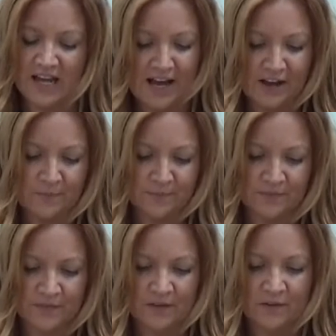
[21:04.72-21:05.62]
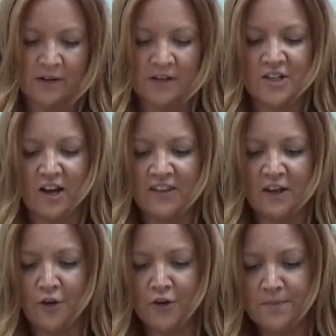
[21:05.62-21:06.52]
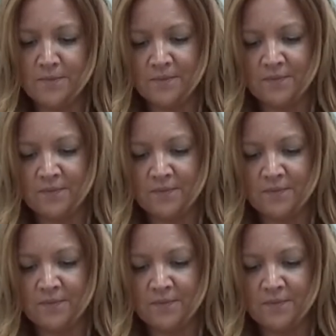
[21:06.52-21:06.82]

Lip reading: tag. So I'm going to tie that on.